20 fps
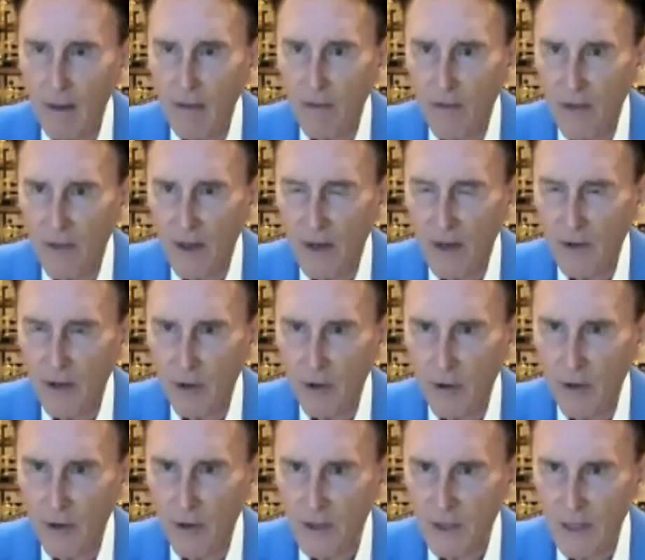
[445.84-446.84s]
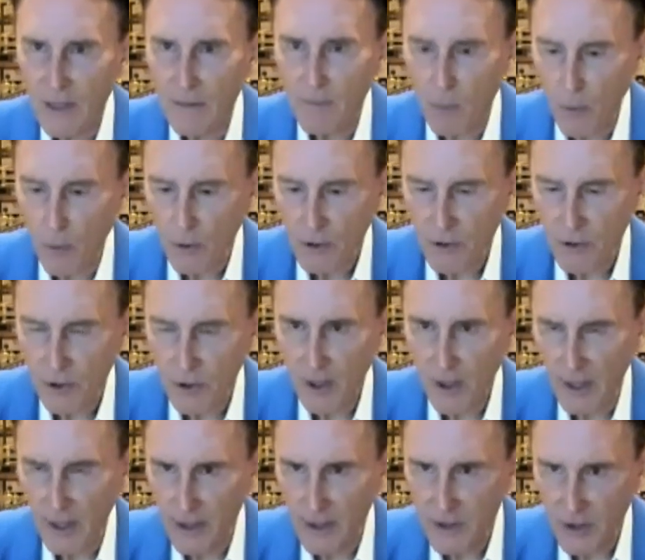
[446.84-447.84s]
then you're going to see poor
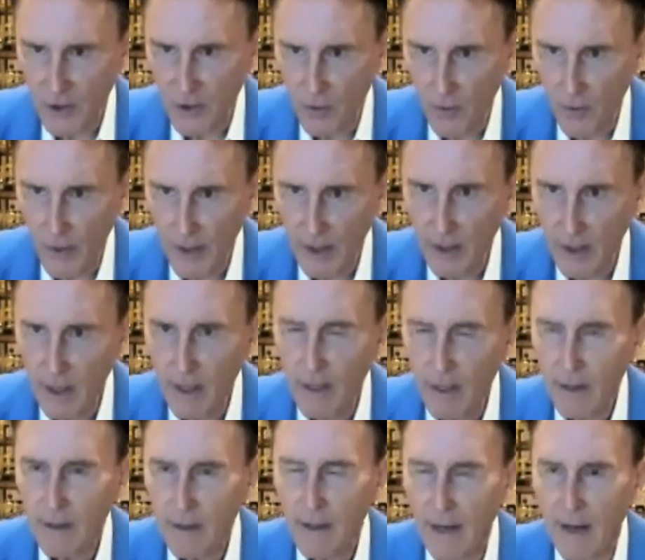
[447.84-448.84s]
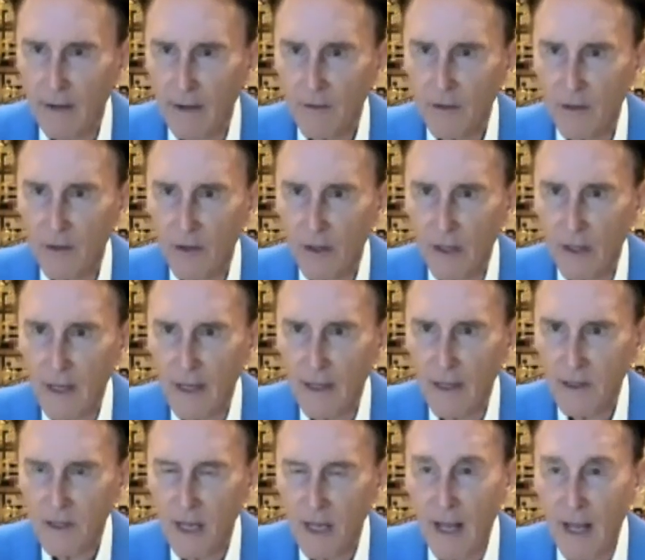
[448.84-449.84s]
circulation going down to the
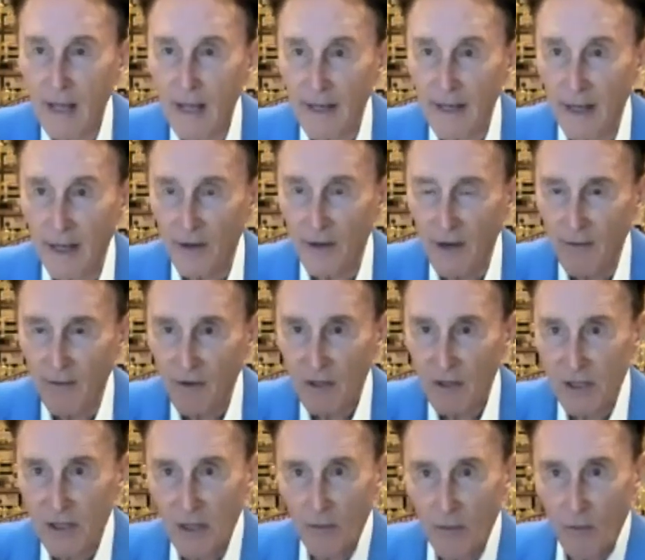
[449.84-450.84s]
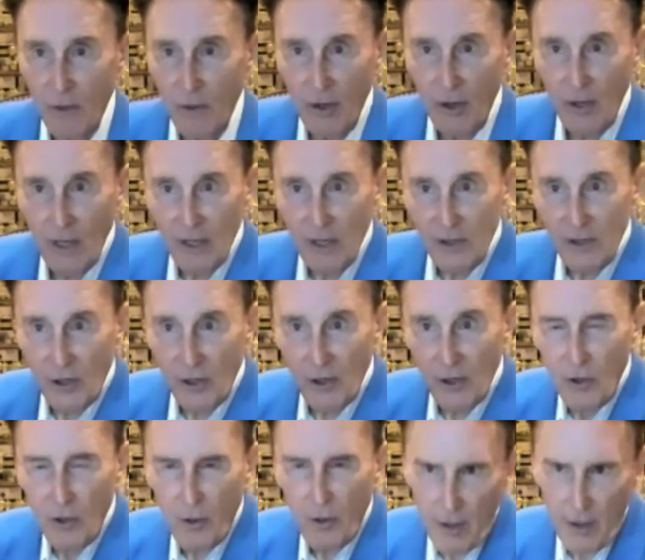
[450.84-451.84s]
legs. Now, never sit where your legs are
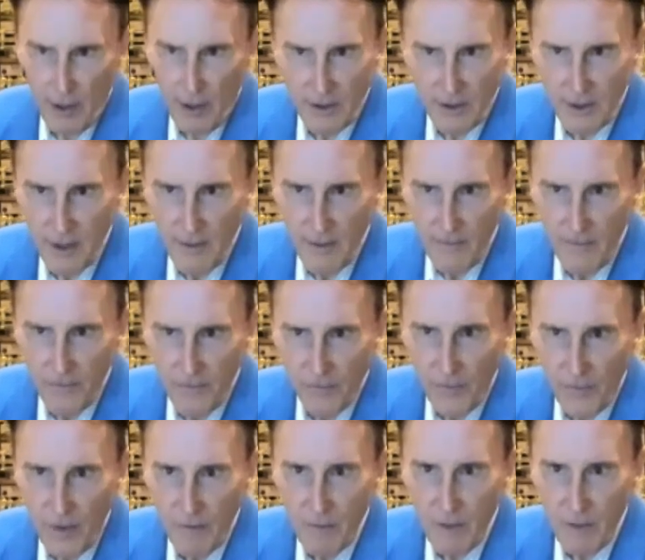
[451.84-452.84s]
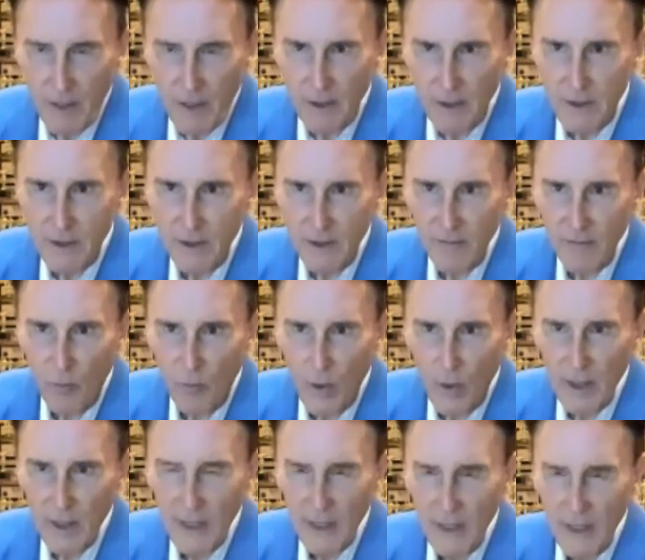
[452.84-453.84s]
crossed, because if
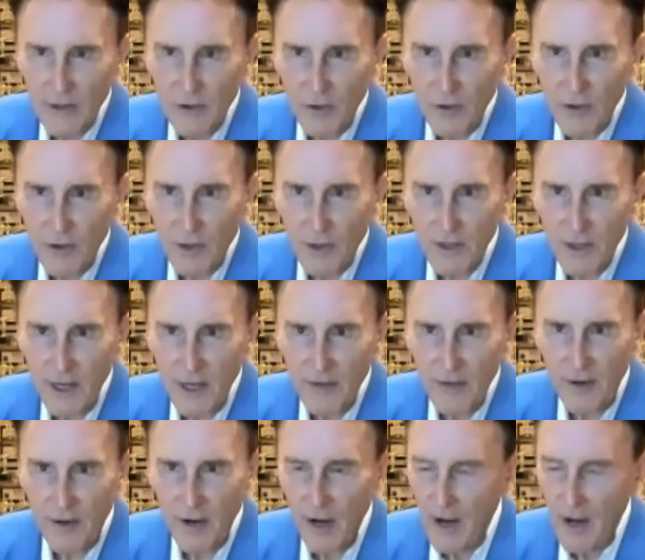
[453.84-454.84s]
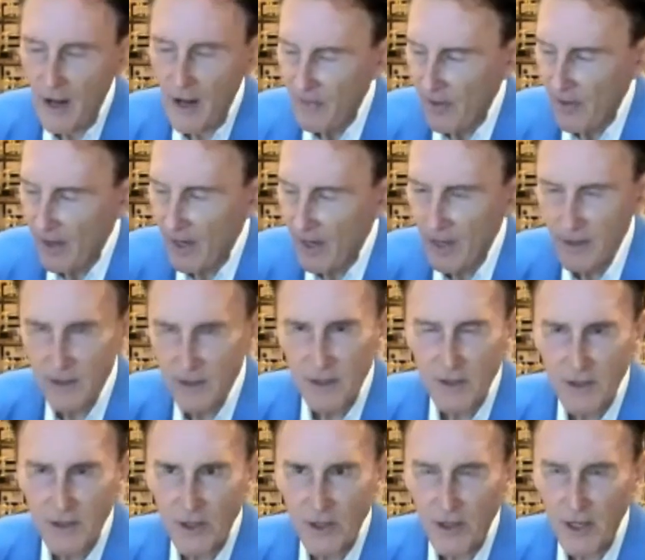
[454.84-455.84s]
one leg is across the other, that cuts the
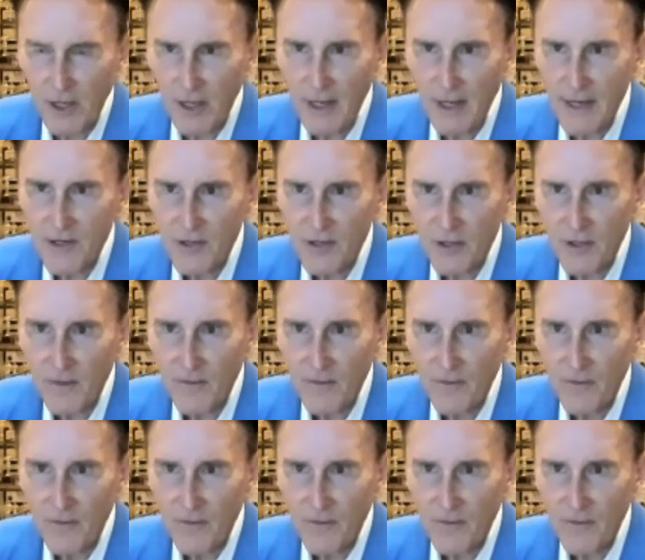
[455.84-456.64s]
circulation